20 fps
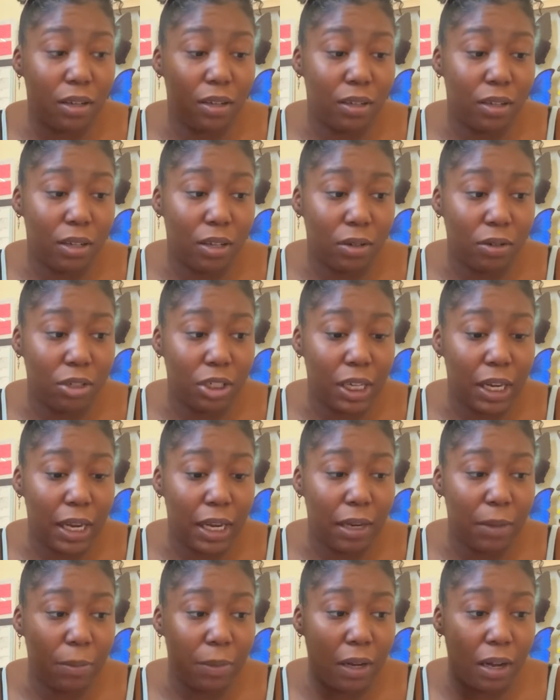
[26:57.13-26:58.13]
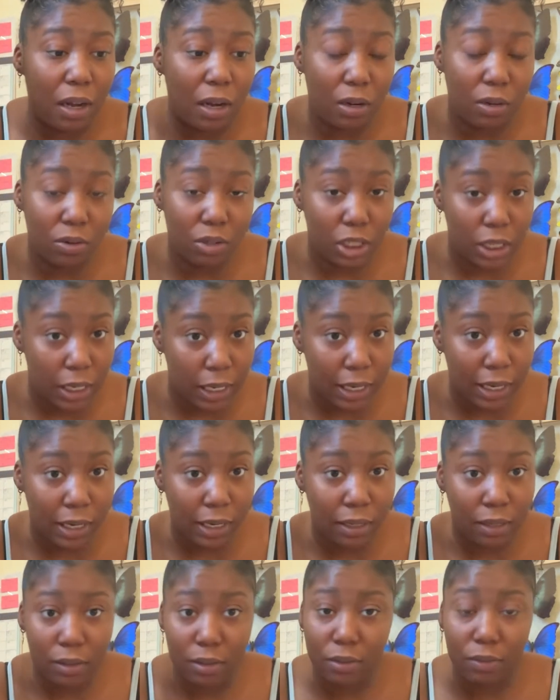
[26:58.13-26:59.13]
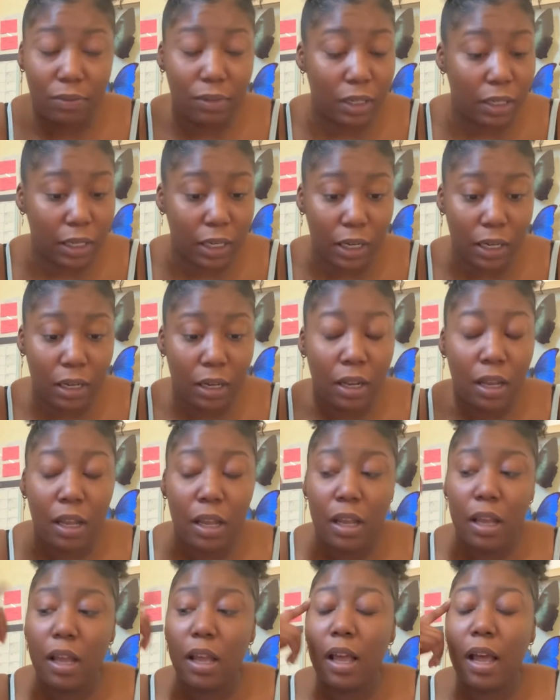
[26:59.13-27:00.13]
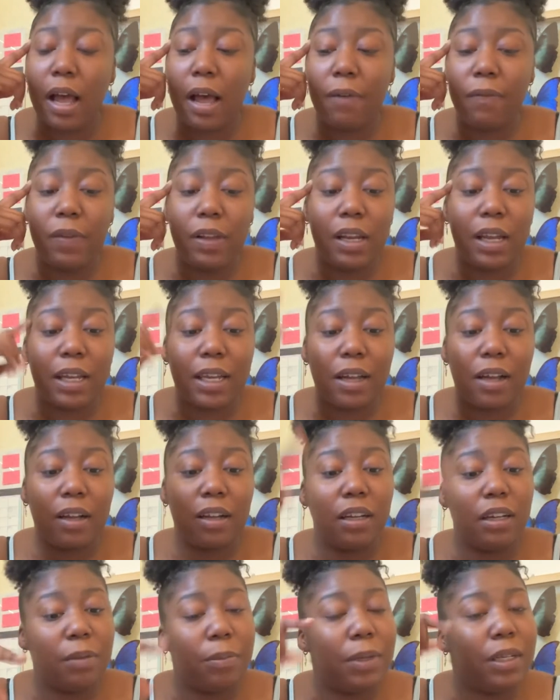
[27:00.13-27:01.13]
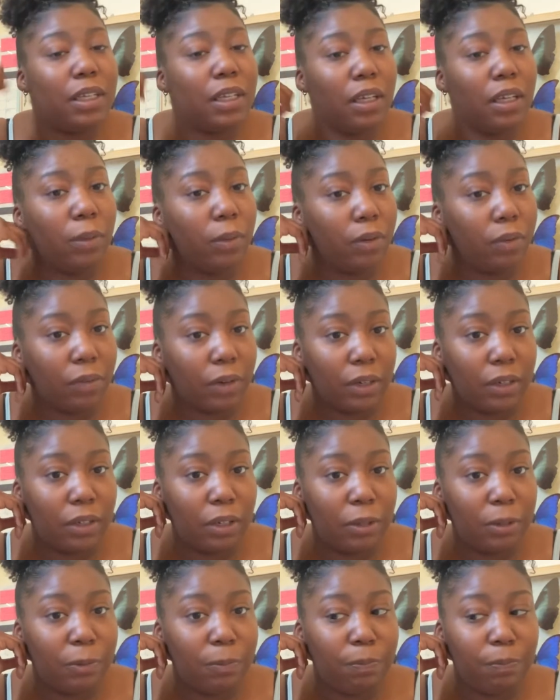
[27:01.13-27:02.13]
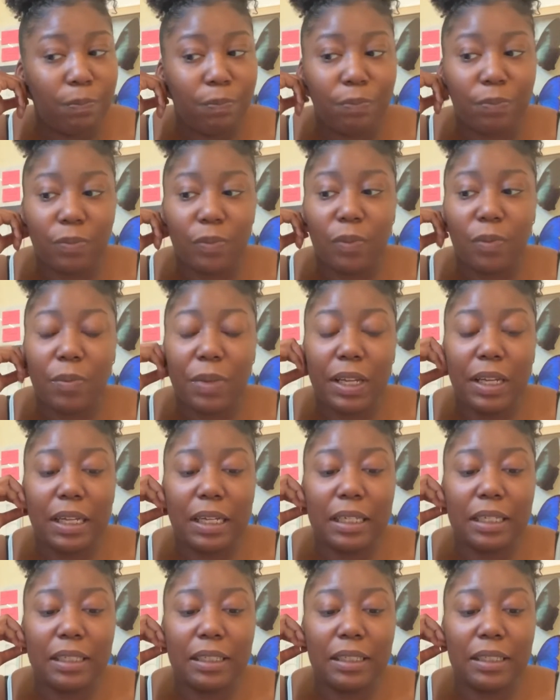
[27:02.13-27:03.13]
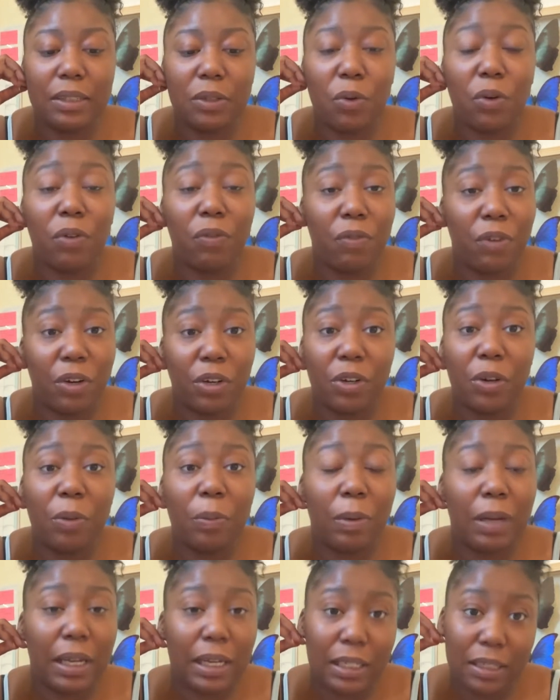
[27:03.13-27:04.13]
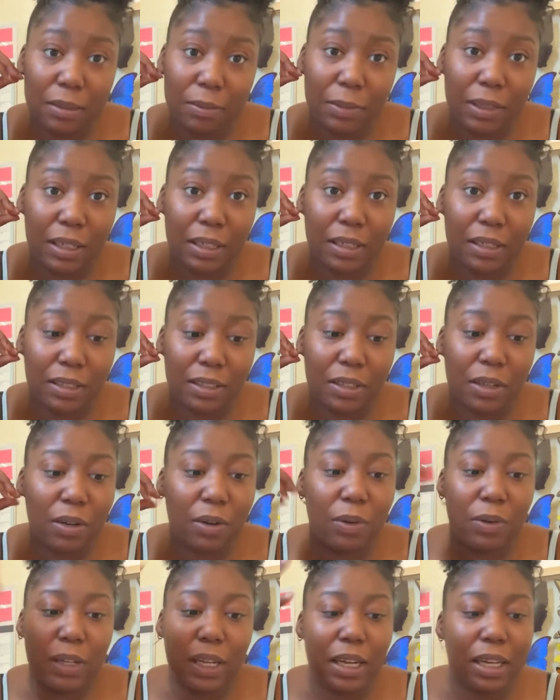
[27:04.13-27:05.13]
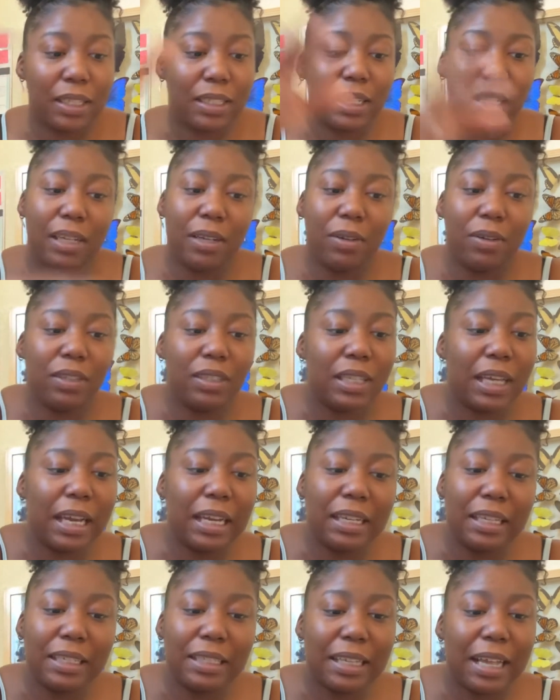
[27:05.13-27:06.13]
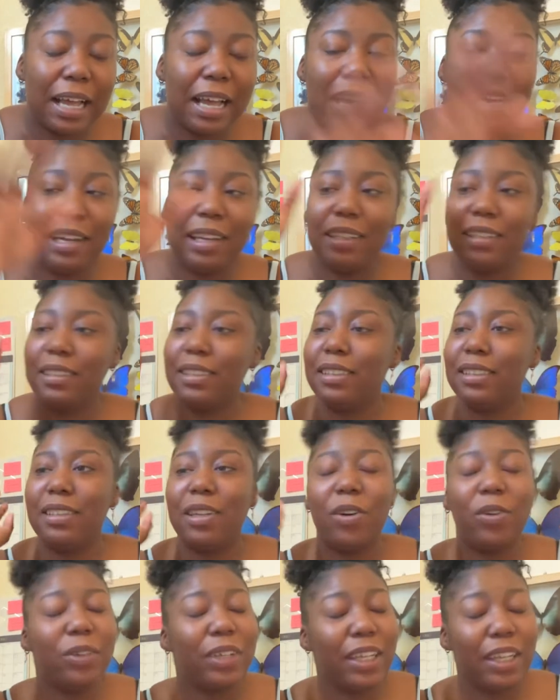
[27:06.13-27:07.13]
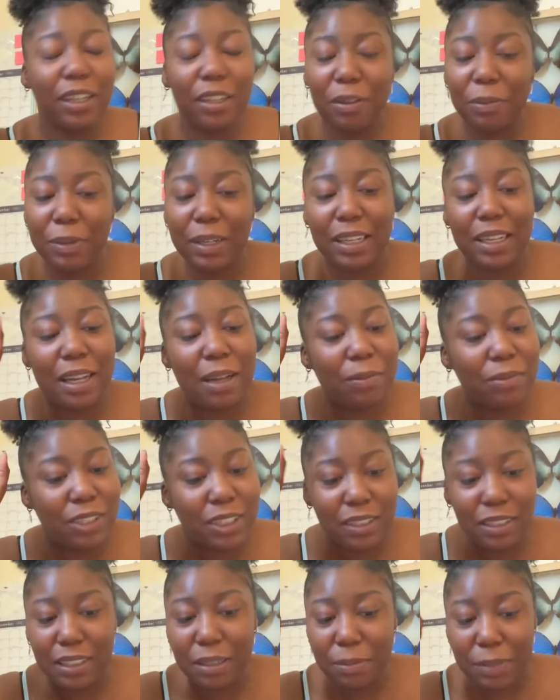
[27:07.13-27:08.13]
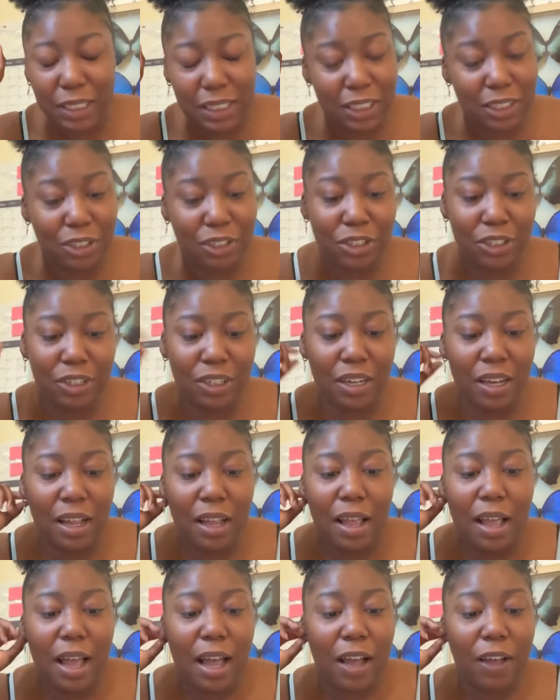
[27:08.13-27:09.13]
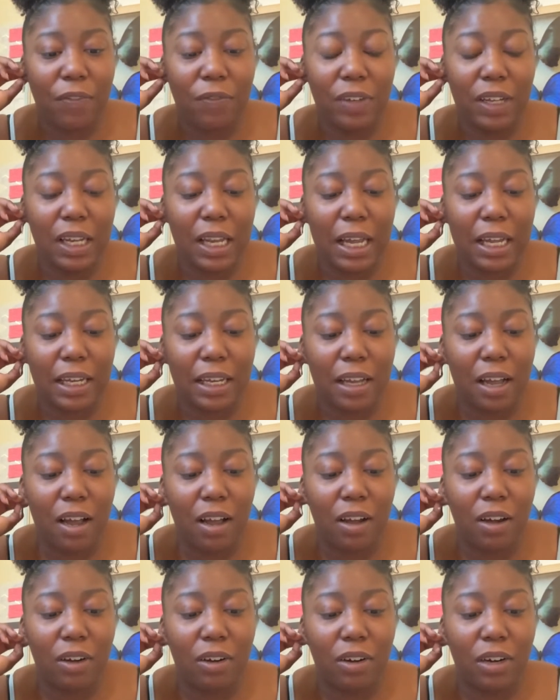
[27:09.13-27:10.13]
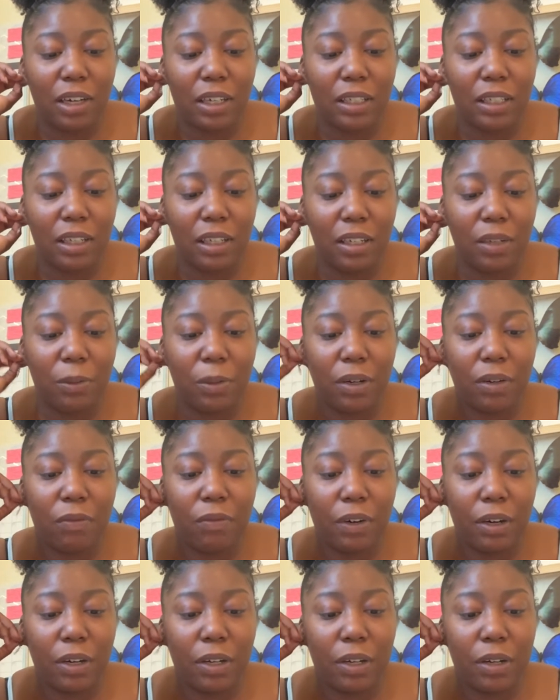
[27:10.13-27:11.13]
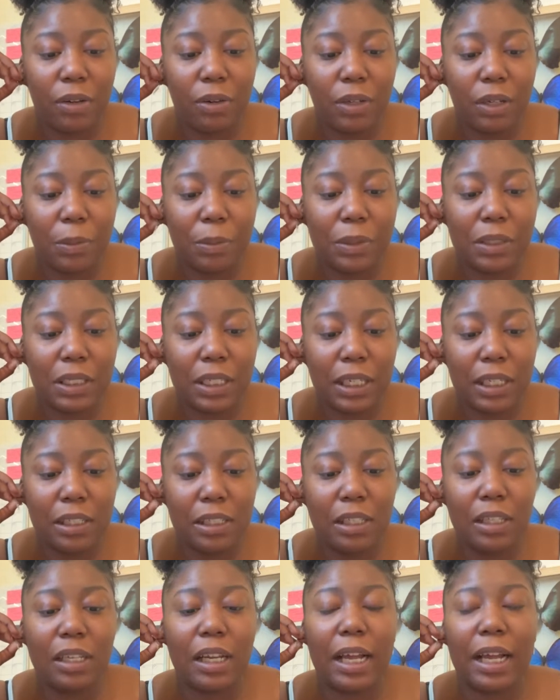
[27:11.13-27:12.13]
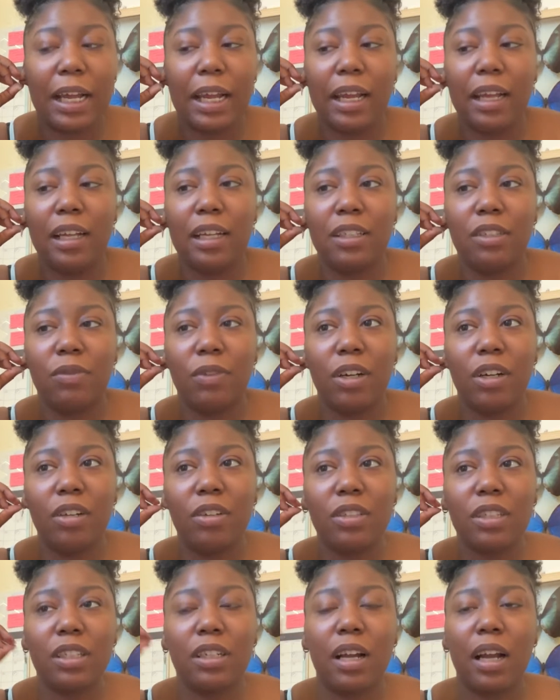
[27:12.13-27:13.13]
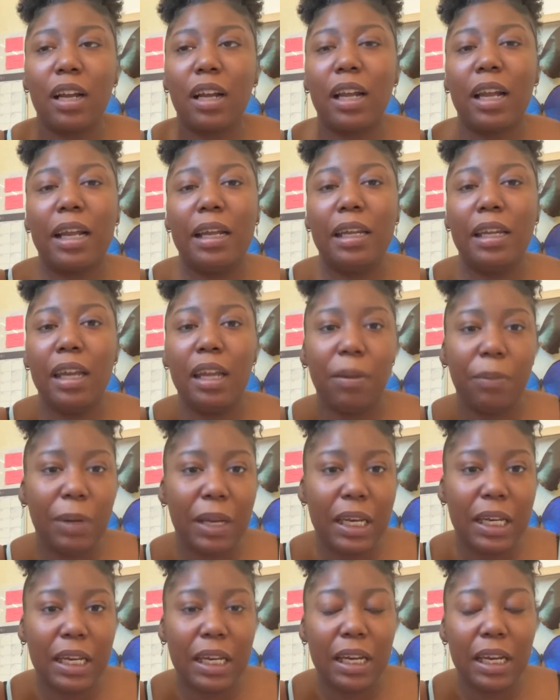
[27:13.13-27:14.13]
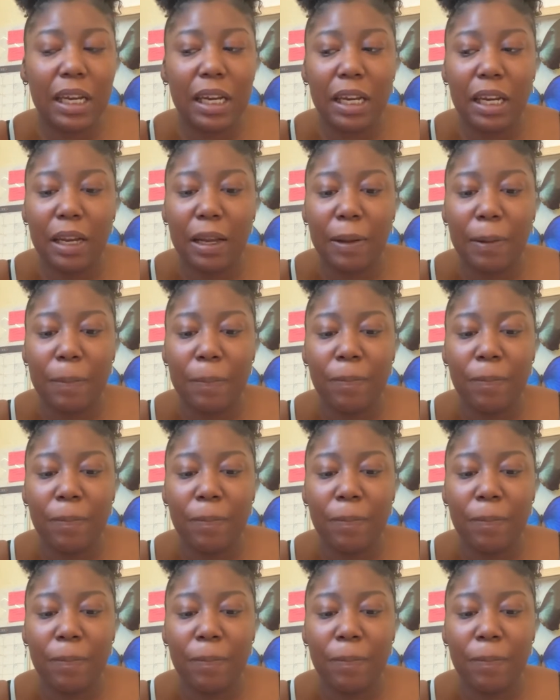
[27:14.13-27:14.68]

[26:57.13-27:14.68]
no shade, but all shade. Fuck it. I feel like y'all could have been with a Virgo. Or Virgo placement. So like I said, don't take the signs, don't kill me, I'm just the messenger. I feel like y'all are dealing with a Virgo in particular, like, because Virgos are kind of like nitpicky,